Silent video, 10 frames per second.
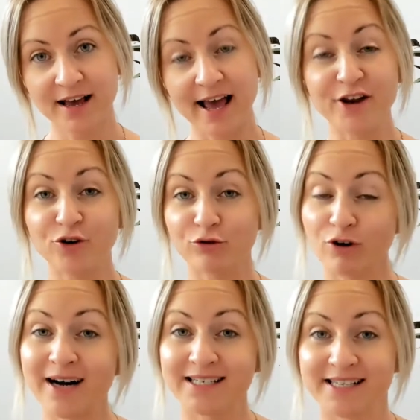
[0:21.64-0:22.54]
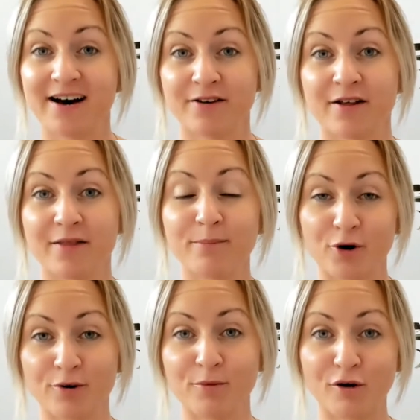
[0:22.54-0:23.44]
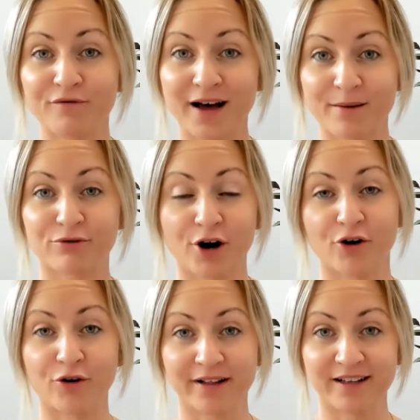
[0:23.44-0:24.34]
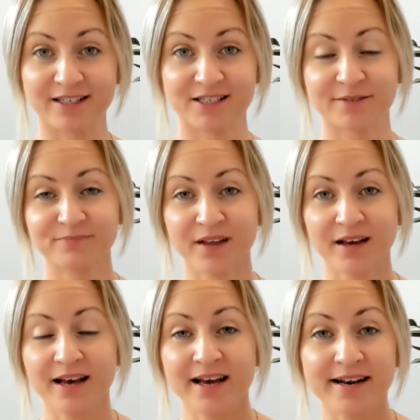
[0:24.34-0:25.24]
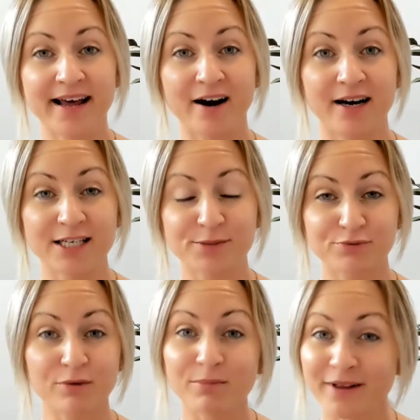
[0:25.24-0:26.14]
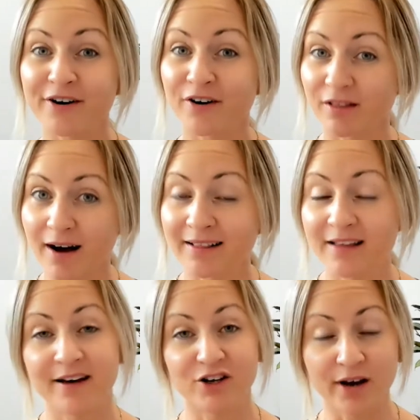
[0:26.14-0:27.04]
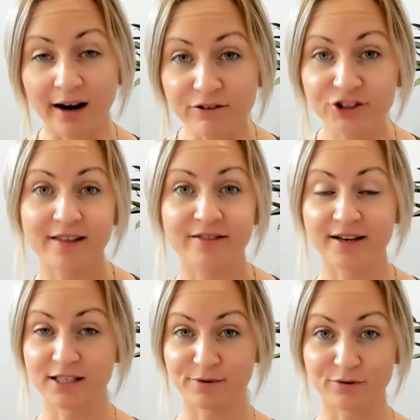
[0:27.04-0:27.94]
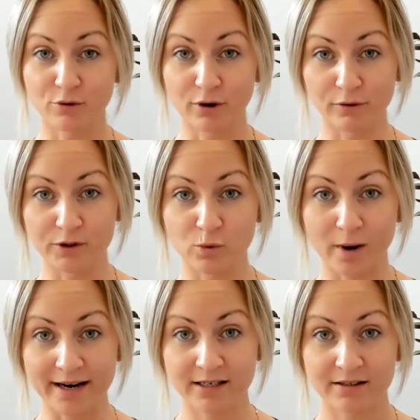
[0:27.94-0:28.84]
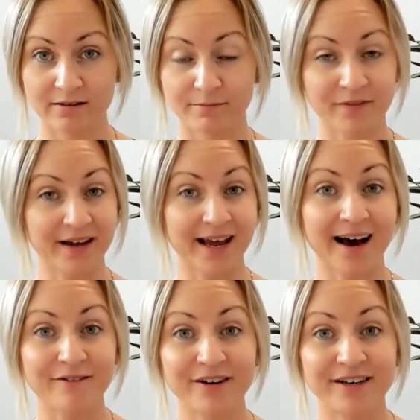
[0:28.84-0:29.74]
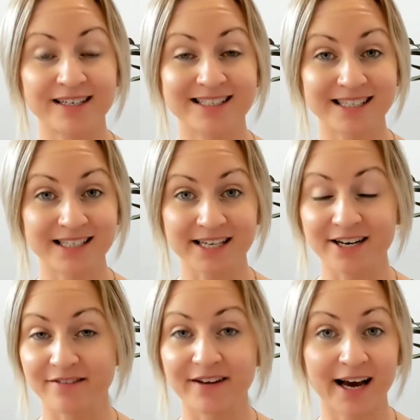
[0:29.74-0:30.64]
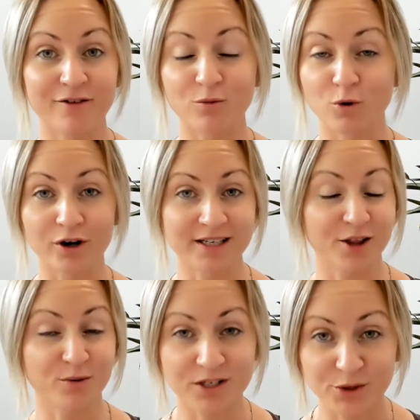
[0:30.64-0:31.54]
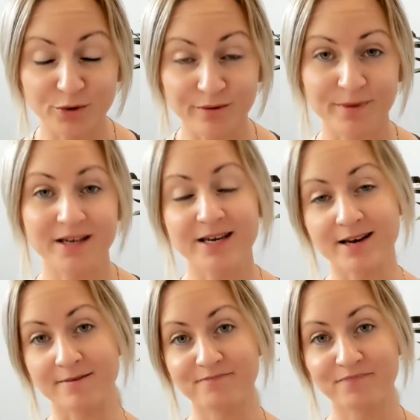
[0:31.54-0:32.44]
and you're right down the bottom of that priority list. Now, it's probably very likely that you have tried things before to lose weight but they haven't succeeded, they haven't worked, otherwise, you wouldn't be here.